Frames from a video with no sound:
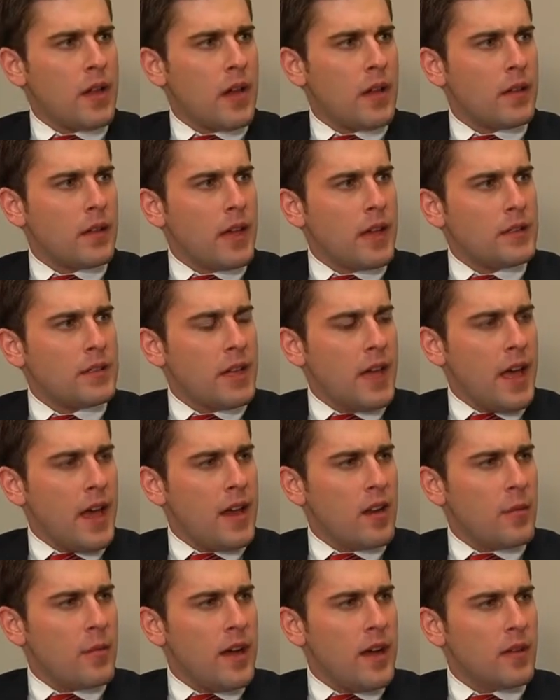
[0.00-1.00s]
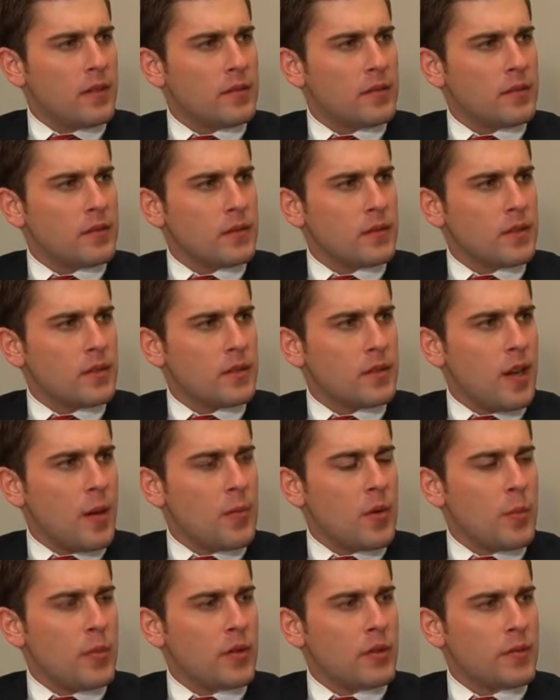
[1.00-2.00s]
like to add about
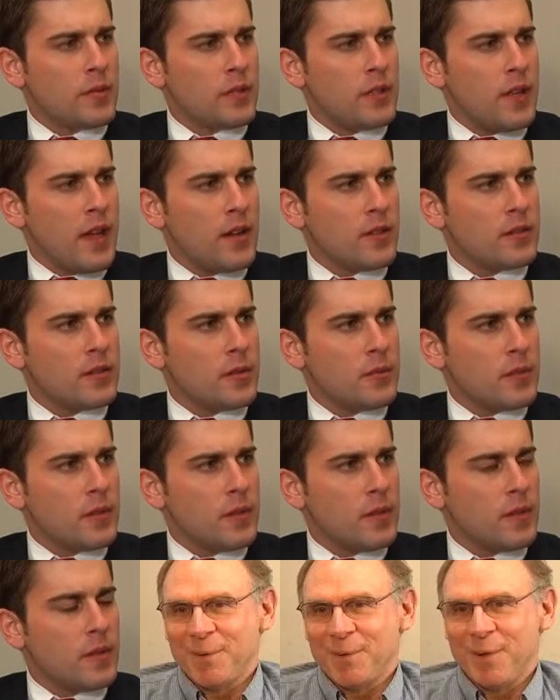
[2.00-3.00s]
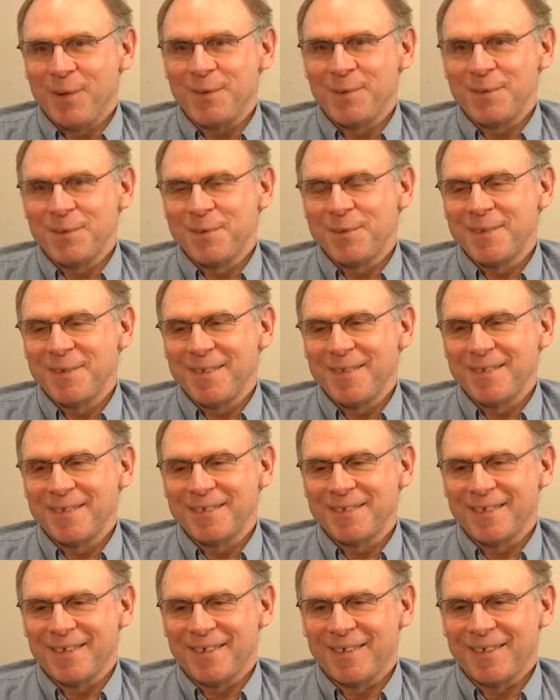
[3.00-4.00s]
Upper Milford Township? Other
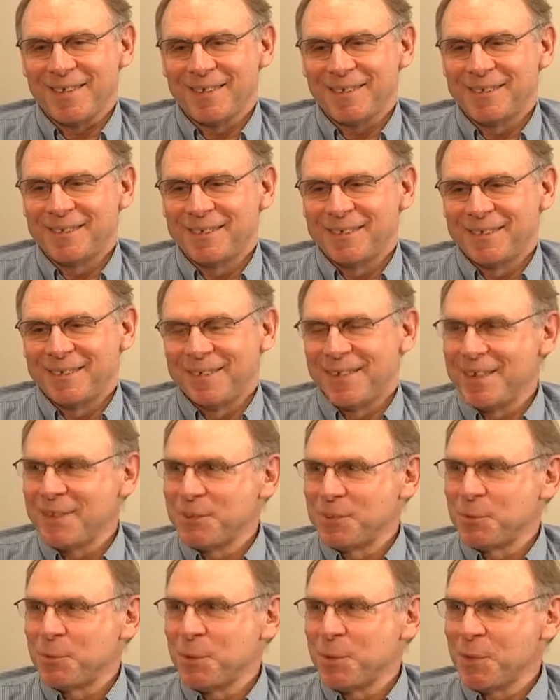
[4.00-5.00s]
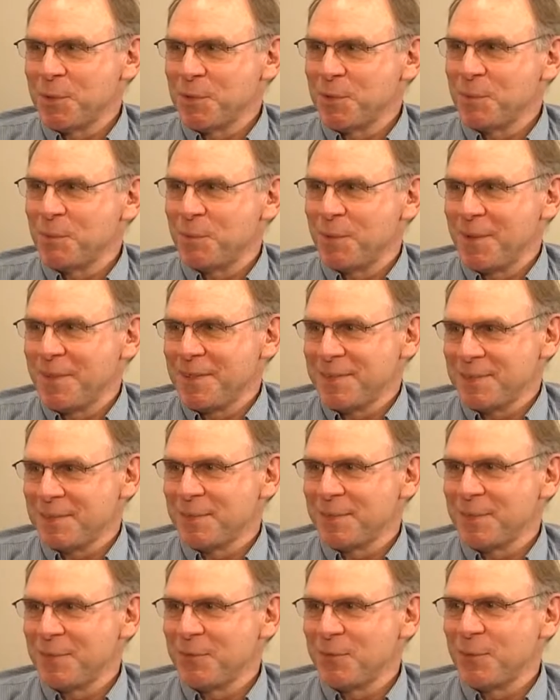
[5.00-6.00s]
than it's a wonderful place
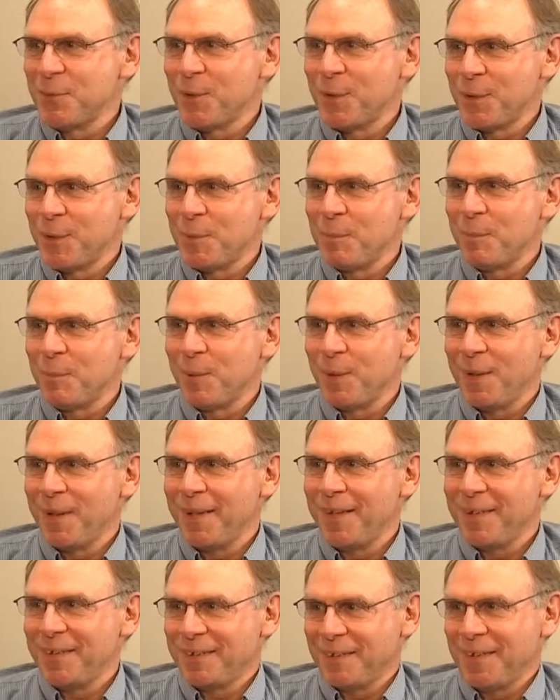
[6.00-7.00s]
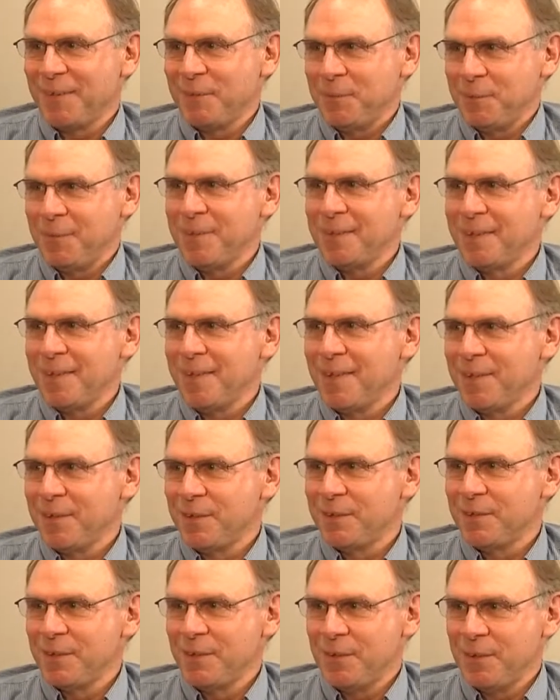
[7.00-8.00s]
to live, work, and play, I want to thank
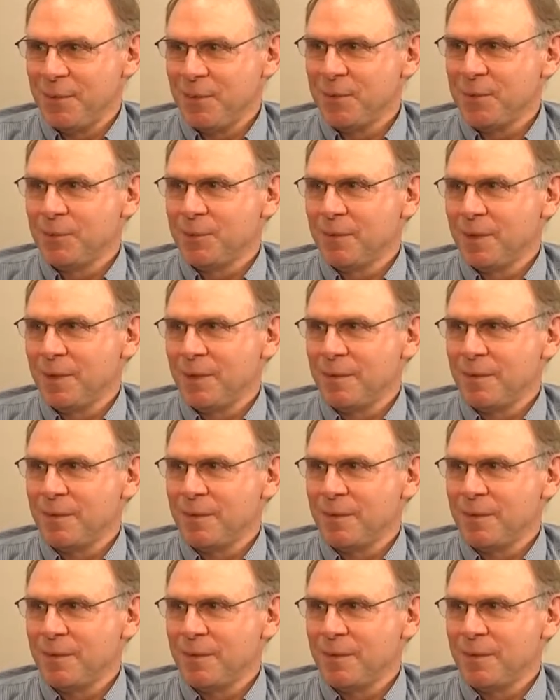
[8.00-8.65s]
you and